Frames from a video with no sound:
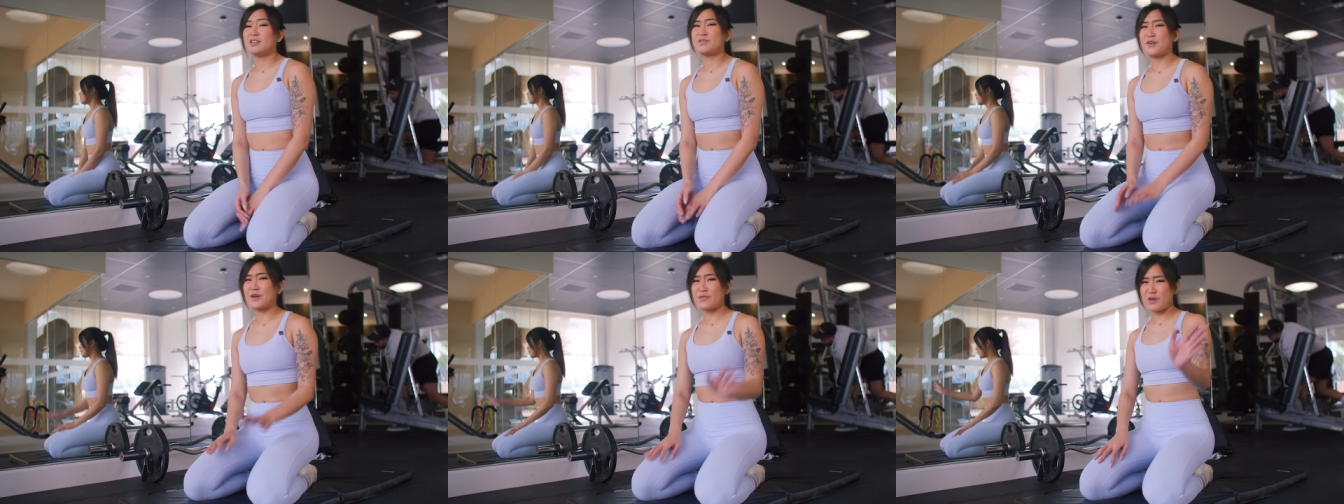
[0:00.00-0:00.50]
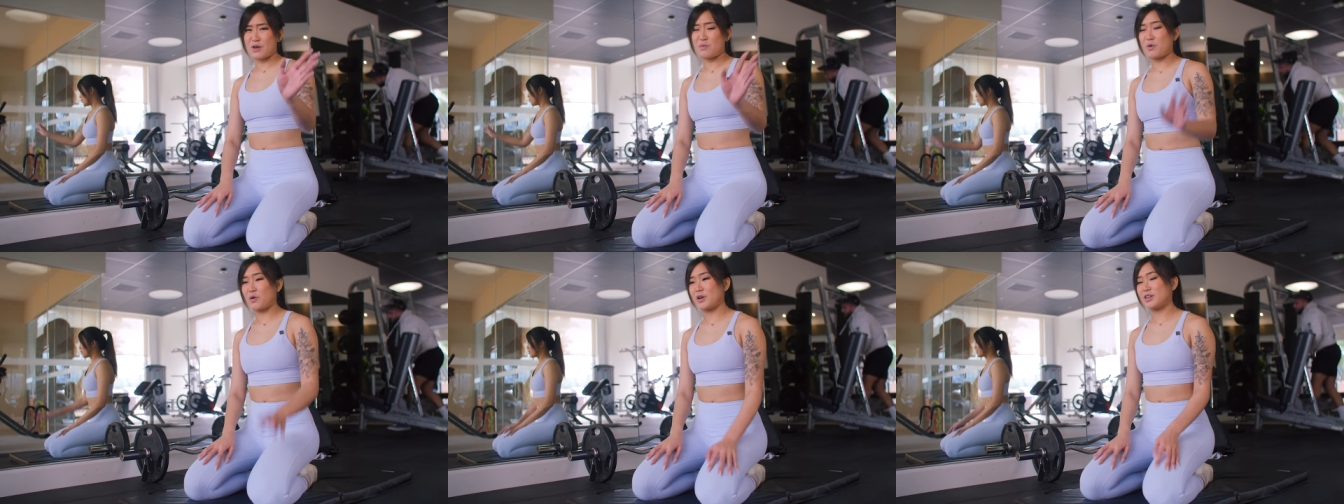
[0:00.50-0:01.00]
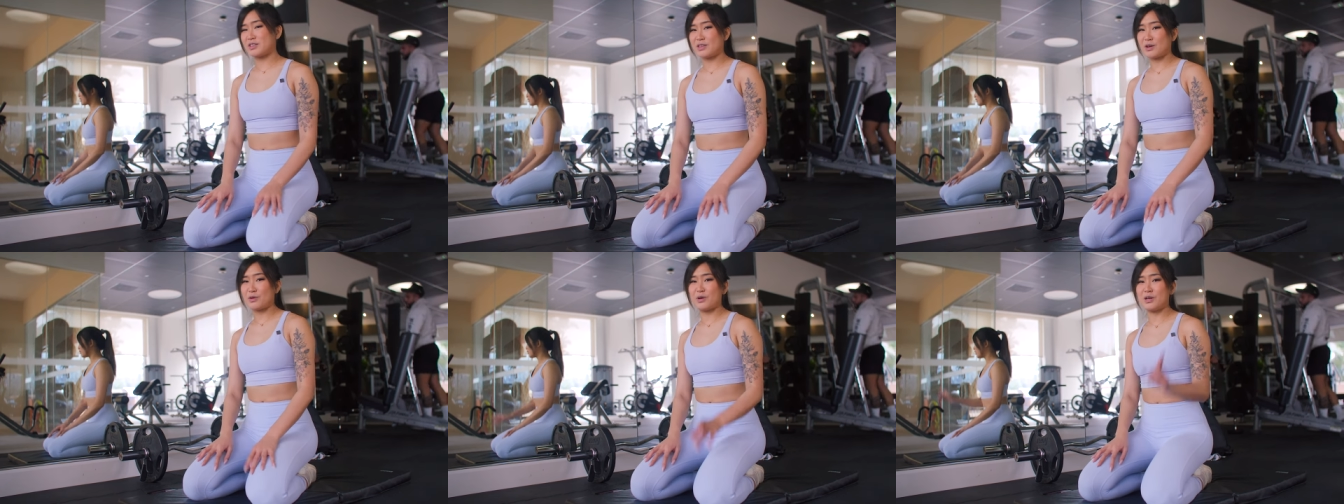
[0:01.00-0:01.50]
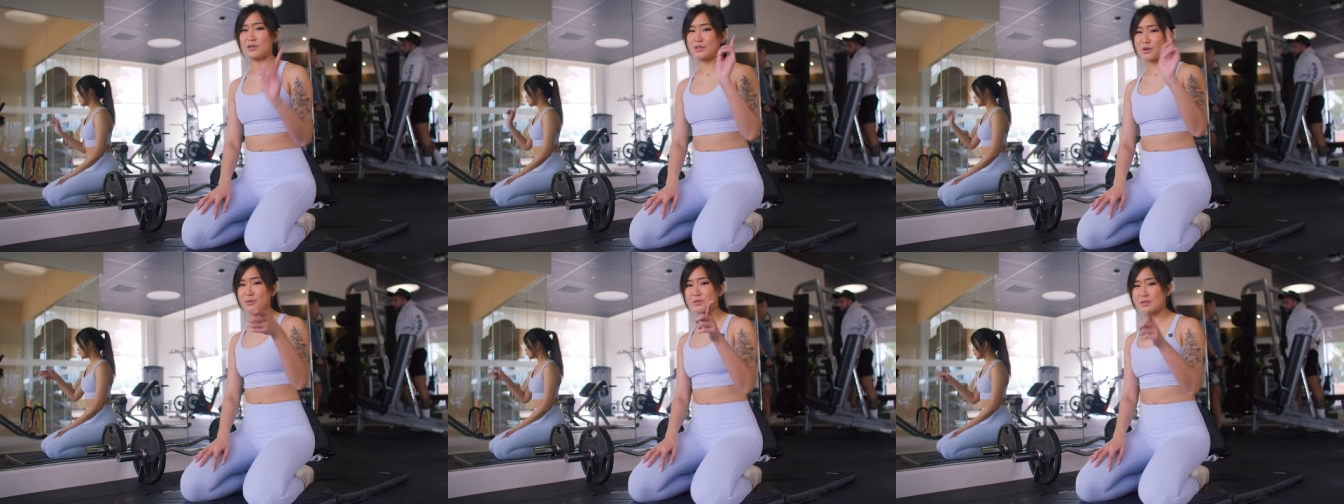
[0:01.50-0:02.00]
it's very, very important, so
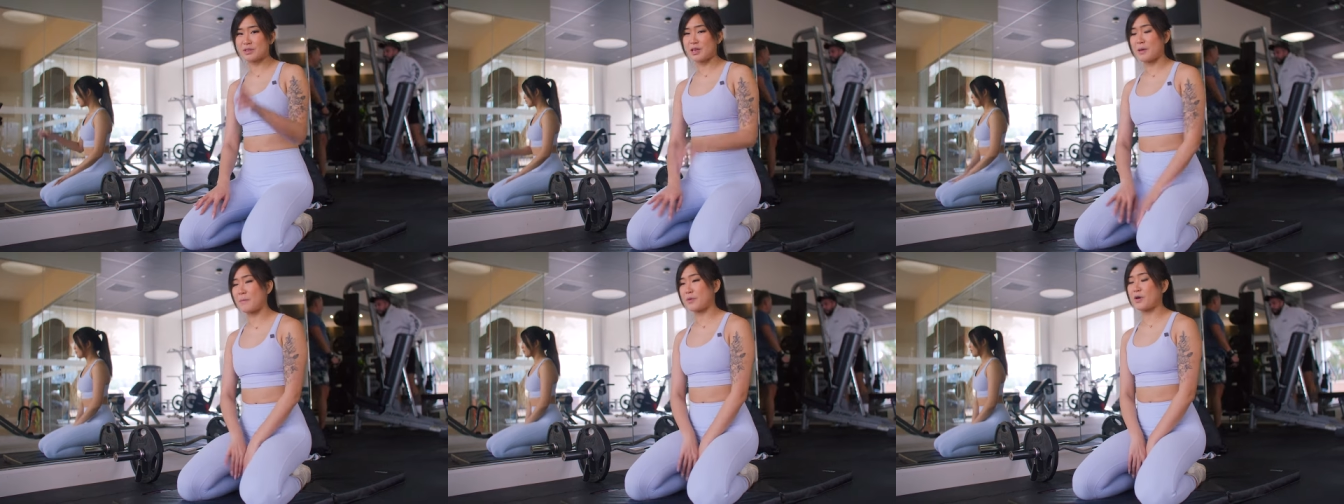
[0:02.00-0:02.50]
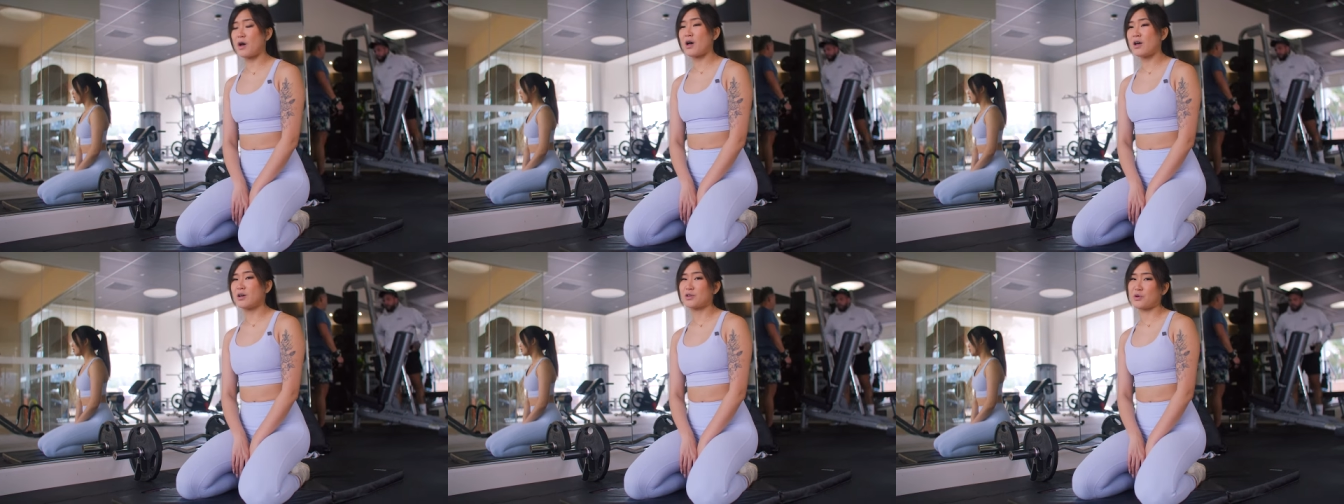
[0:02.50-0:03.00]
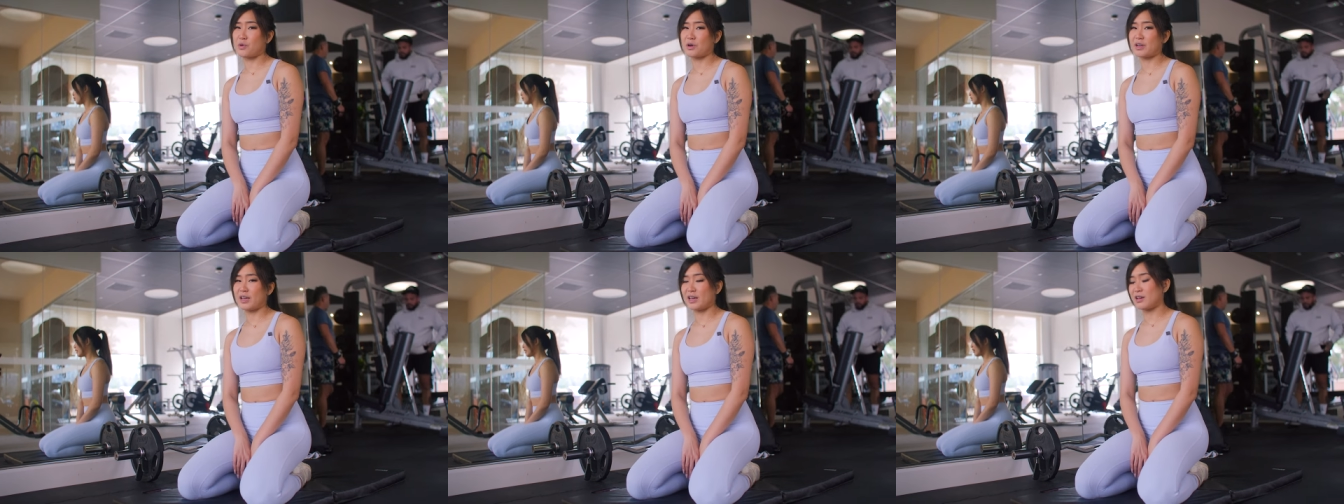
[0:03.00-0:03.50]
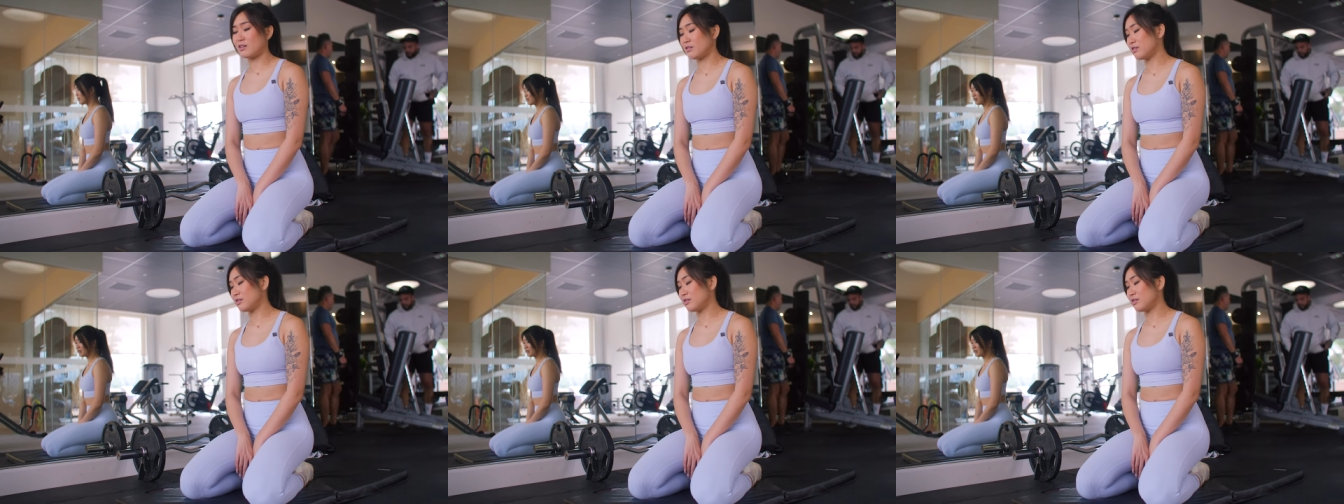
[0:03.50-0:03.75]
don't skip core day.